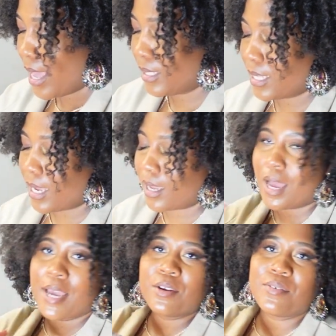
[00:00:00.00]
It's like, I
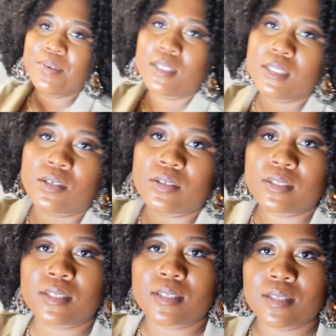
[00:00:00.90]
know we're
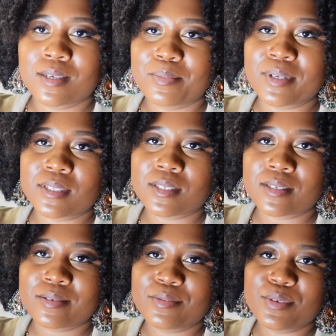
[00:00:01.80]
adults, but
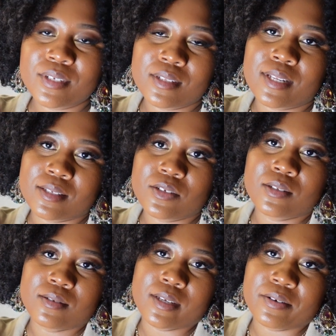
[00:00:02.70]
who doesn't like to
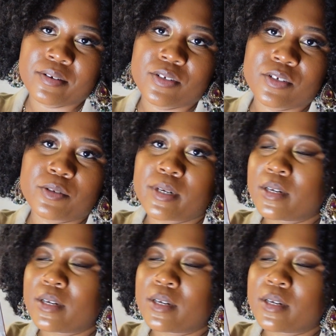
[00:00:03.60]
decorate gingerbread